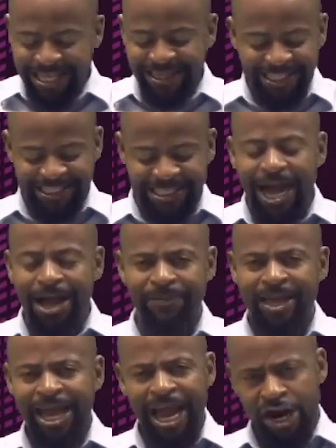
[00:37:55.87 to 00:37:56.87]
in this time
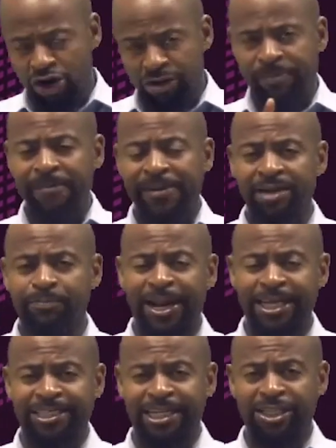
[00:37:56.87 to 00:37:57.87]
and not be
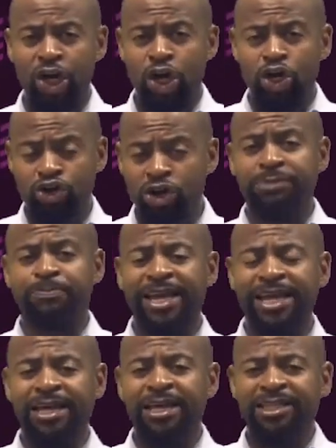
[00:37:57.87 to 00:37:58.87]
manipulated, not
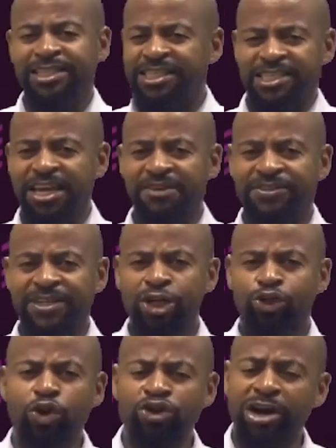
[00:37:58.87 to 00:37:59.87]
be deceived.
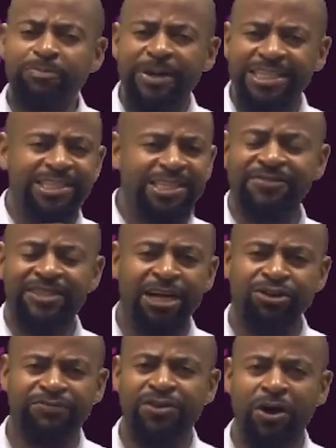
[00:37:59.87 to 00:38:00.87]
Do not be deceived,
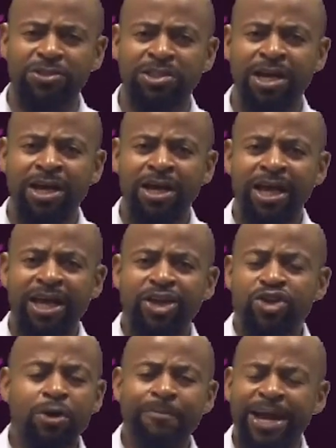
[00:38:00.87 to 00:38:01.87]
child of God.
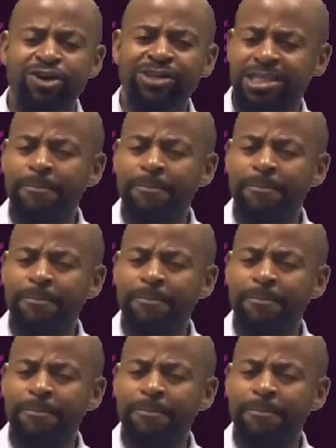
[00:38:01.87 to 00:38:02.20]
You may know